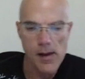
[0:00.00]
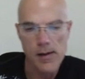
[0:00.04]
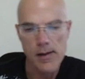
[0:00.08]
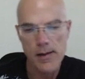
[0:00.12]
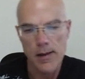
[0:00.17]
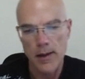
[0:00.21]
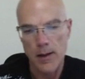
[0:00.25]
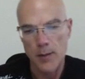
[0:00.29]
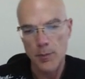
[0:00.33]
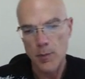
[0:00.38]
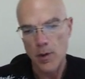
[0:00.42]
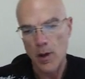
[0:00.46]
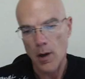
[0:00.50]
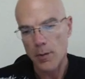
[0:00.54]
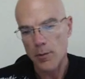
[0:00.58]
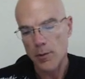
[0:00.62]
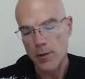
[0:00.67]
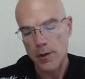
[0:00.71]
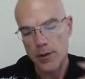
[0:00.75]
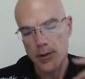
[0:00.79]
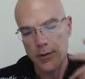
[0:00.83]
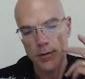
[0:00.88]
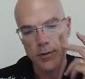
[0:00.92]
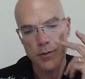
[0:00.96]
And I'm
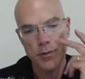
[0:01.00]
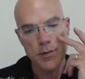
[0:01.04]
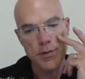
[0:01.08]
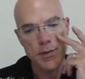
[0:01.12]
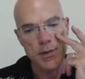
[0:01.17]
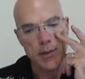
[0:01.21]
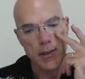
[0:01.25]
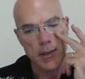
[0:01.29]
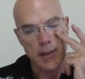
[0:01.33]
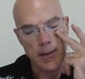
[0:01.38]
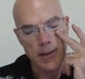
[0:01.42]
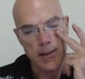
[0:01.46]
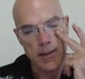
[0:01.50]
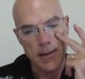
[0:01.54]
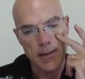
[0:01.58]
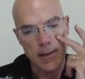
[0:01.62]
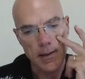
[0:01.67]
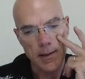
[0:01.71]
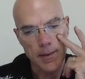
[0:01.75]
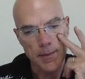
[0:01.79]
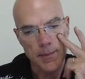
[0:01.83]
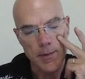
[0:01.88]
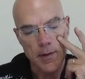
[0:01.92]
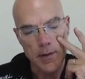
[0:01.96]
going to use uh,
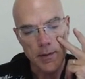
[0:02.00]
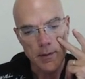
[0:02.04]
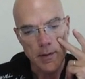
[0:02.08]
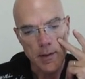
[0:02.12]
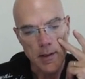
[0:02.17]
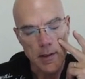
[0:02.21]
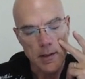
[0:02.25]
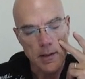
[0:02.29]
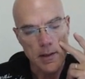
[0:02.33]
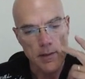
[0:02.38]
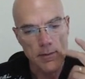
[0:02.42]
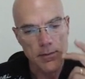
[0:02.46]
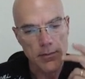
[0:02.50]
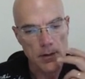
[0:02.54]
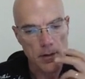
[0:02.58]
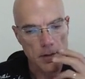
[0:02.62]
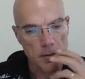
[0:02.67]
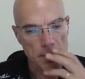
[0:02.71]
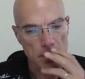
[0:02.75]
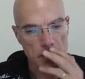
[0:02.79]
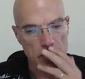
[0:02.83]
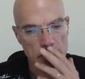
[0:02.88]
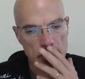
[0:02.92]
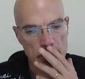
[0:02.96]
uh, the data
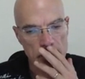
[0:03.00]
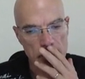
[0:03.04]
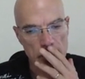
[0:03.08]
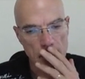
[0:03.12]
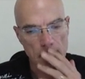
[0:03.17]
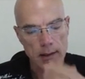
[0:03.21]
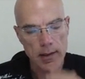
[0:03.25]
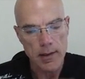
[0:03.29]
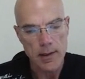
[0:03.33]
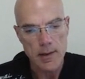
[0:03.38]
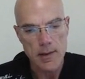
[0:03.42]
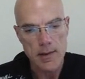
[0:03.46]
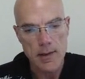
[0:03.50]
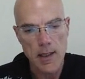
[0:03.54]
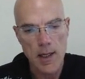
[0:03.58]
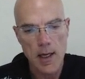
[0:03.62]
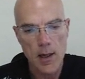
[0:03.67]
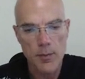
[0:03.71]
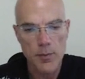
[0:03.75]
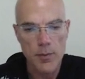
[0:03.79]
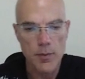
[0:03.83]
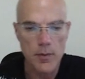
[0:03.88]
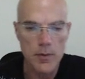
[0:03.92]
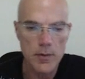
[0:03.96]
from that
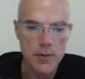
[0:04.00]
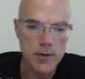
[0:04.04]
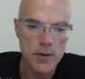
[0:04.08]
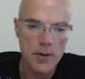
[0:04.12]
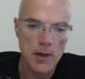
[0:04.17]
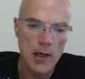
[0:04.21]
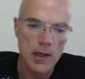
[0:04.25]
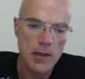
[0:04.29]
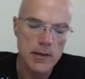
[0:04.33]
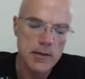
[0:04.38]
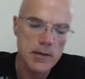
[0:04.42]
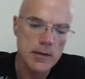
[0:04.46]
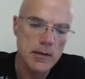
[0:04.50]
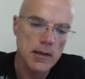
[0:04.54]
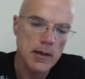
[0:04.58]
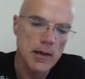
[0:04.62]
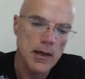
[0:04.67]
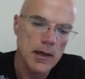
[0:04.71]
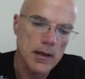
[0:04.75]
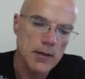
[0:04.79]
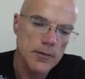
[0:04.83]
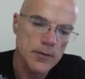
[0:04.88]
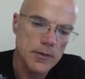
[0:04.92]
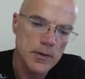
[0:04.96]
example, so I'll
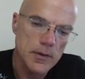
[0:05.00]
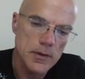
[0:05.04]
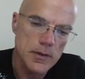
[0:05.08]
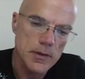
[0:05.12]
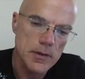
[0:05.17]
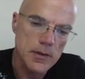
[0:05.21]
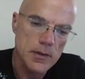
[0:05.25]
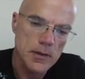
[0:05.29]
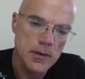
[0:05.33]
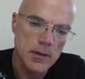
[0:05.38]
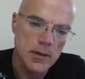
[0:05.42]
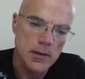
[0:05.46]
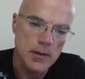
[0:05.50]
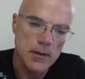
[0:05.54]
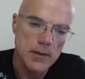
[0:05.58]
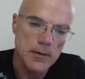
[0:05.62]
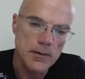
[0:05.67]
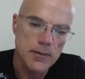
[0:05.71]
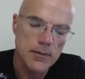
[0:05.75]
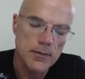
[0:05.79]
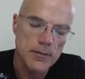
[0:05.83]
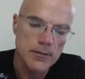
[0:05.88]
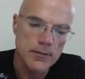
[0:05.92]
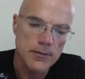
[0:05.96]
start with this uh,
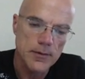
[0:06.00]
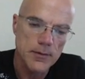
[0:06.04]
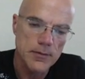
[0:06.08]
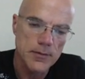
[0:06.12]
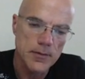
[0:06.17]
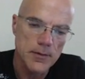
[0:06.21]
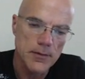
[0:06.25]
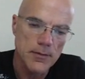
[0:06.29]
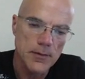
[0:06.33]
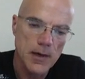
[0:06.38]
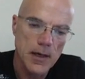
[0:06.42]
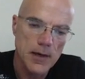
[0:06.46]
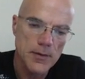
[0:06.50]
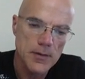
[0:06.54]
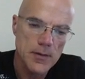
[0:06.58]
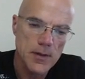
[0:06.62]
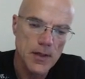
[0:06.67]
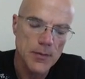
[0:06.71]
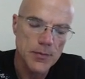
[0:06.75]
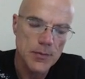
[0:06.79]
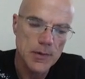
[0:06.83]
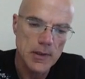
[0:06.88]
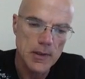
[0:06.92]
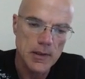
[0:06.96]
fifty-five
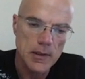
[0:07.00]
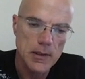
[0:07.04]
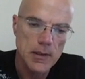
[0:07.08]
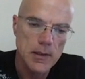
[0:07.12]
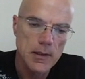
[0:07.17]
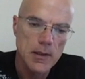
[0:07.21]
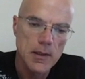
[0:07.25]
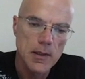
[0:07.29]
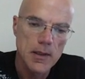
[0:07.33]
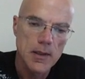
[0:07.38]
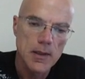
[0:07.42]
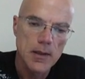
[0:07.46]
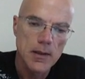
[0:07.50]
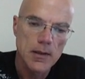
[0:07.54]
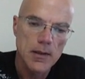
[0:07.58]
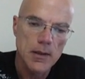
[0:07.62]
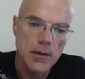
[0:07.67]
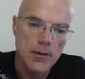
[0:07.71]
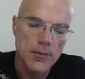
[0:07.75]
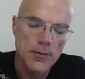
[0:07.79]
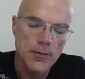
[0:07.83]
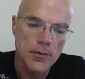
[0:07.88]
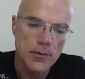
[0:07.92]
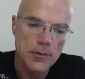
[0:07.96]
something
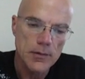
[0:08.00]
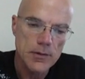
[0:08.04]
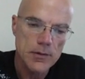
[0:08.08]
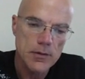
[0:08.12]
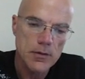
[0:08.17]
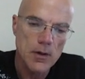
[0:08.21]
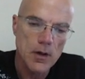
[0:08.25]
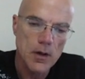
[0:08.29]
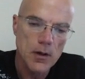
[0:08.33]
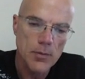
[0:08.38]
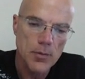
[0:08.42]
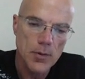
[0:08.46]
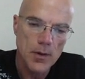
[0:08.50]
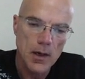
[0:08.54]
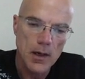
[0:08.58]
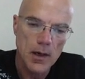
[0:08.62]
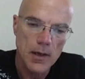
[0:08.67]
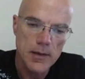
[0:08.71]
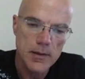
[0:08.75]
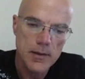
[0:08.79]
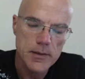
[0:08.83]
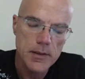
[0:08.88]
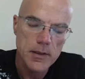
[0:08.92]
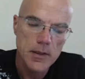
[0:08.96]
uh, for the stock
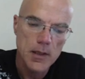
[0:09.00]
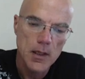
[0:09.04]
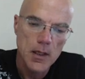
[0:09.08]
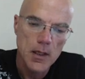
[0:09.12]
price.